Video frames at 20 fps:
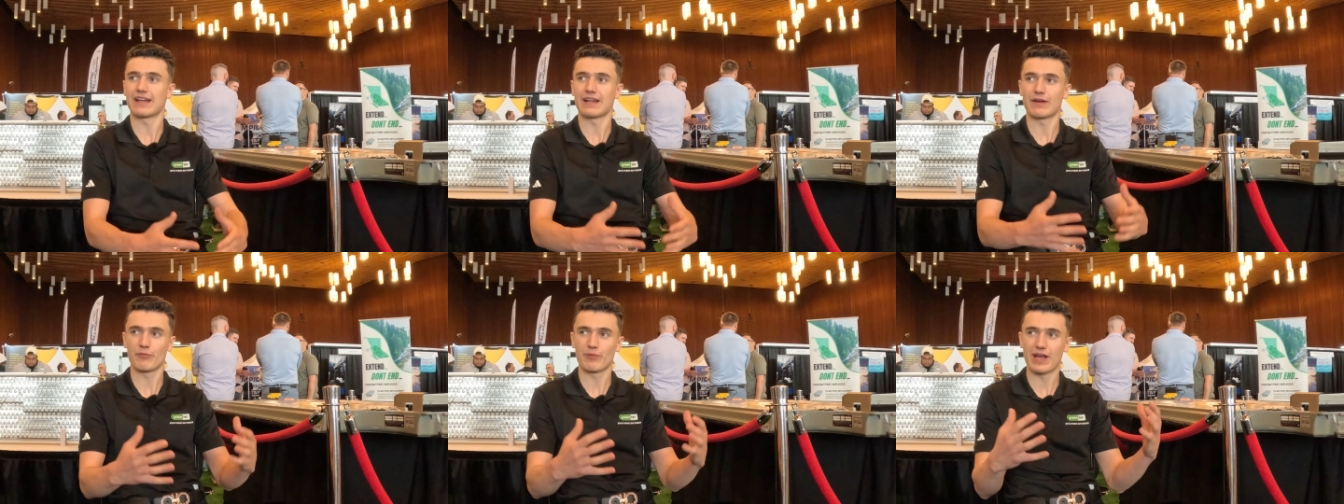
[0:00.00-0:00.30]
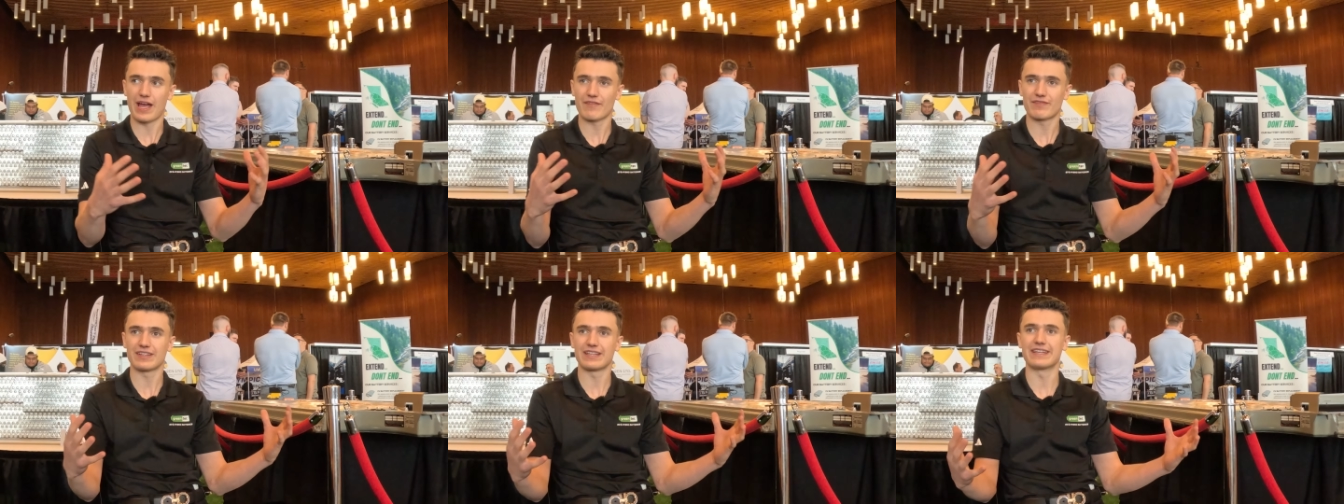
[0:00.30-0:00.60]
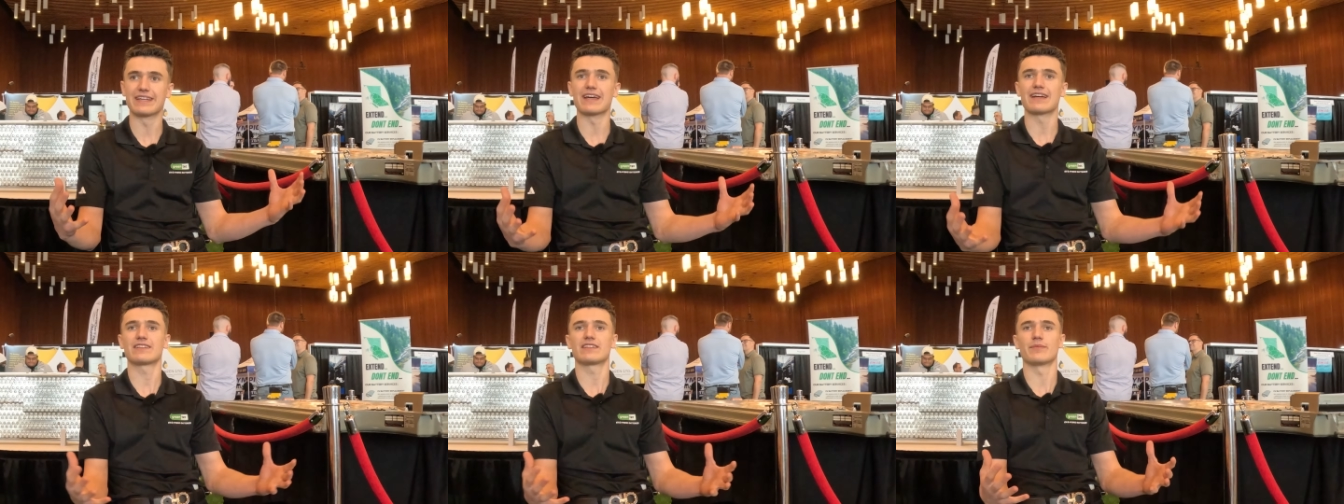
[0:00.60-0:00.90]
Mm-hmm. We have to
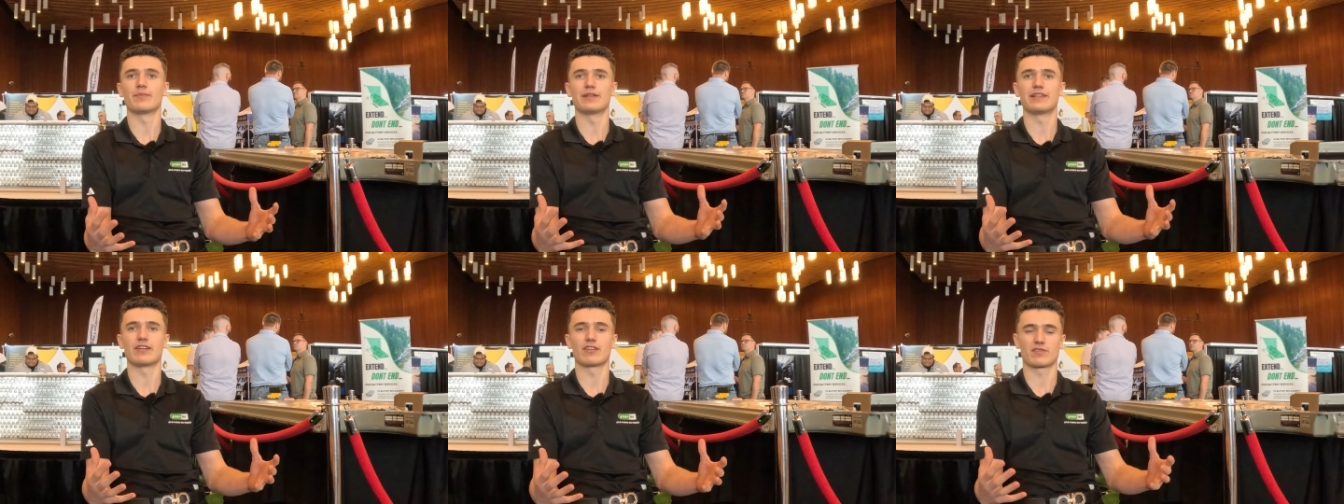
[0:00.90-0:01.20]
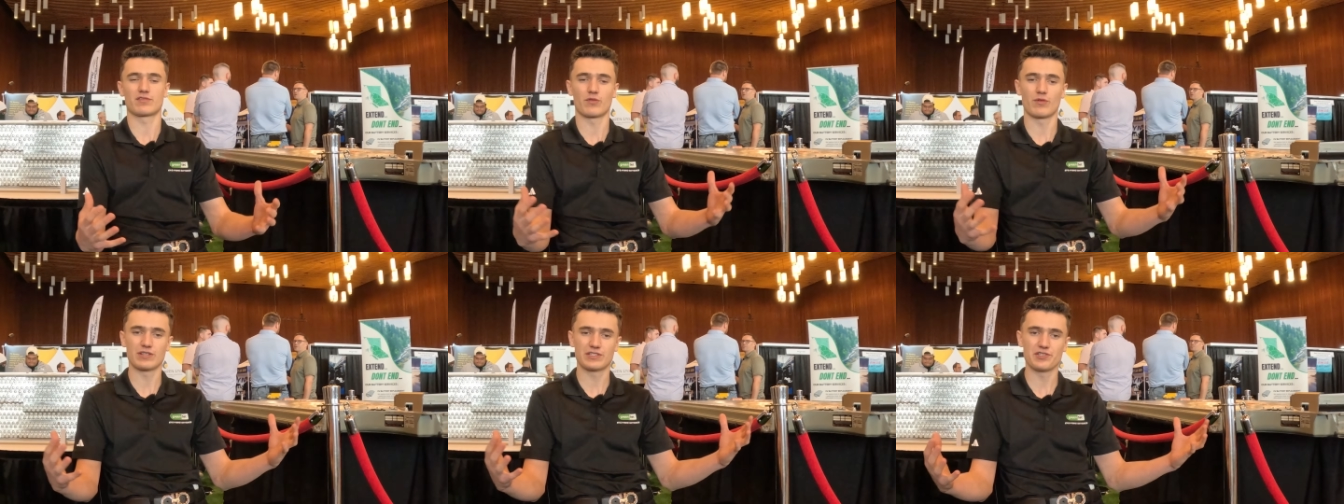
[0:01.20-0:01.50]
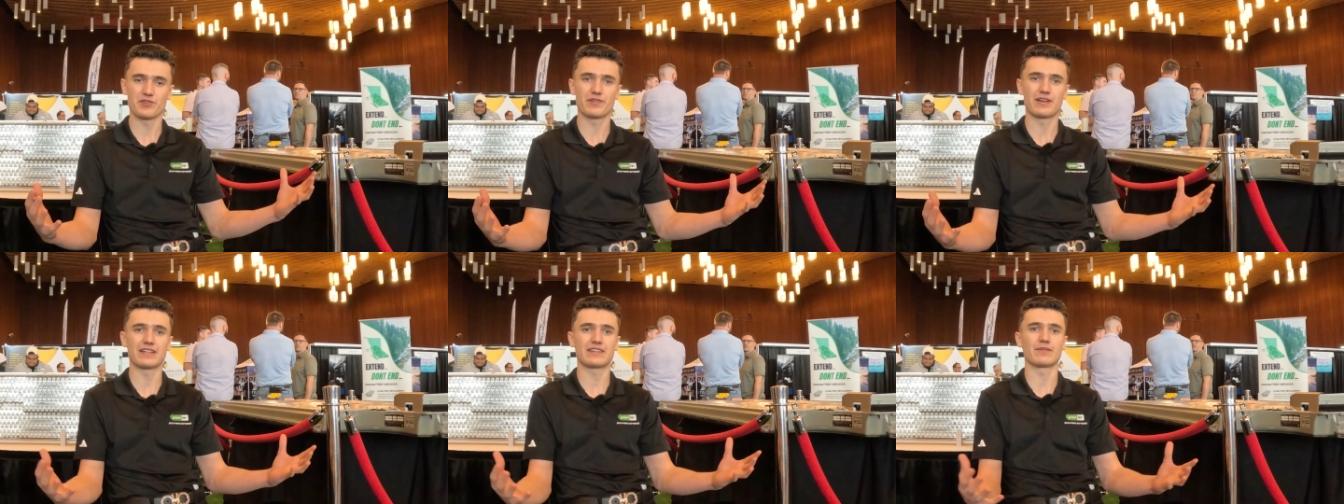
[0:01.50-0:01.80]
get the materials. So once
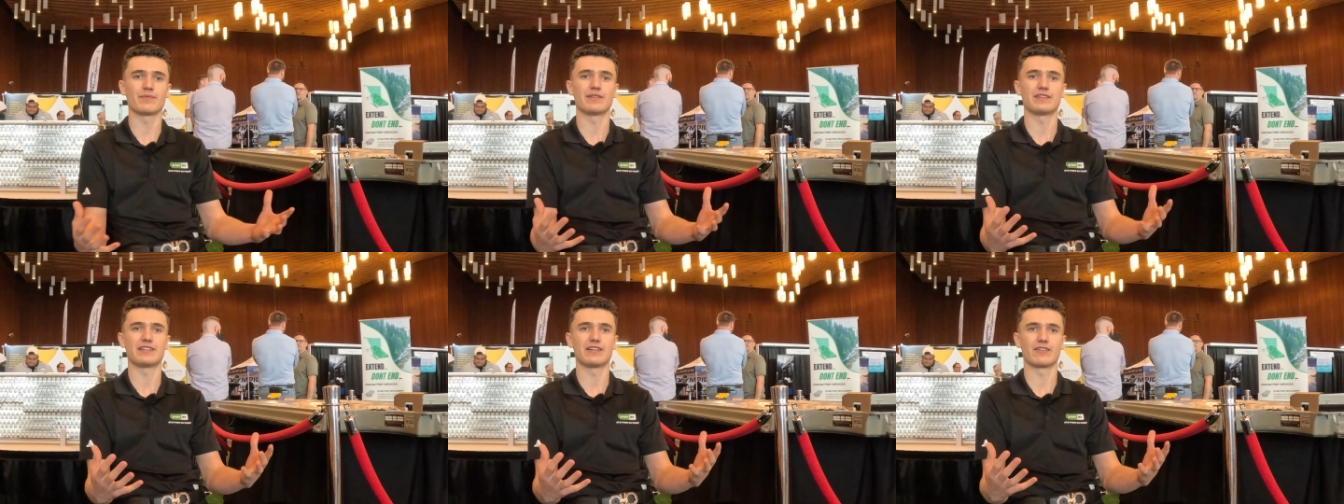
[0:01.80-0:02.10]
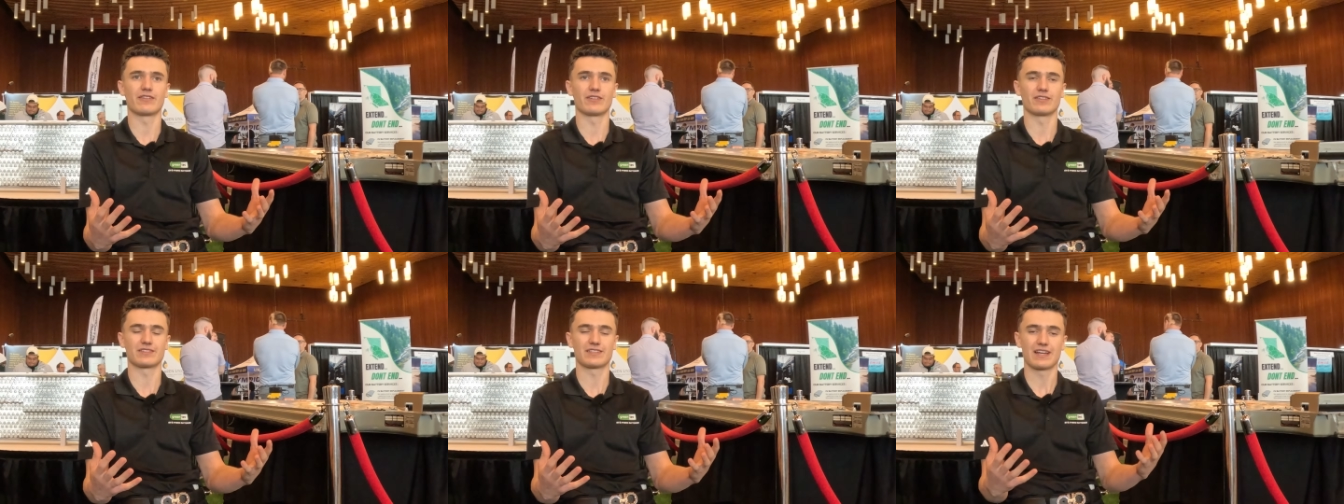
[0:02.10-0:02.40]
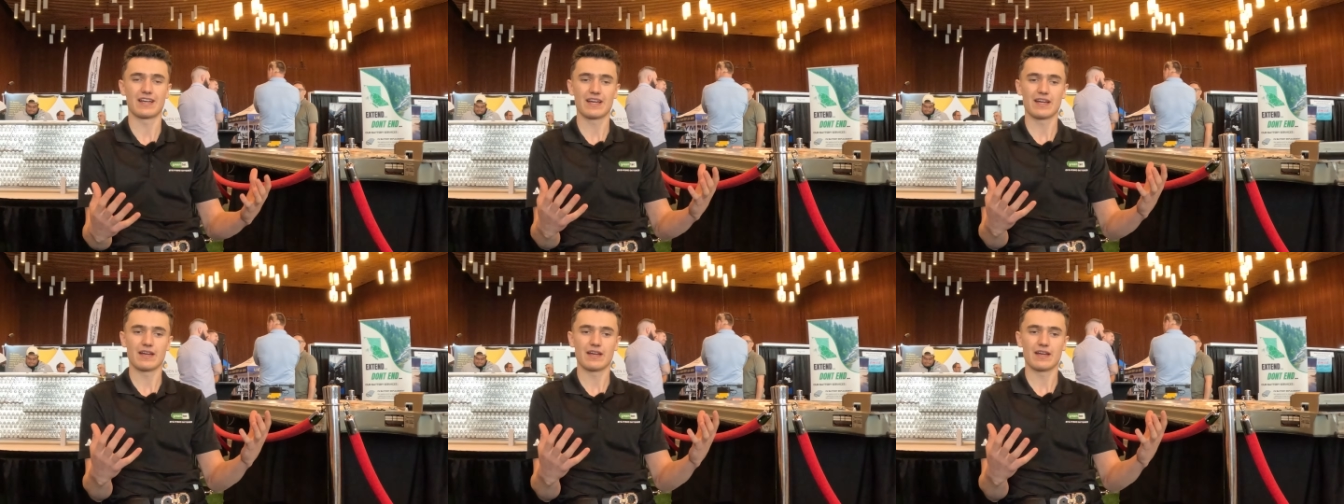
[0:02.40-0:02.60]
you get the materials,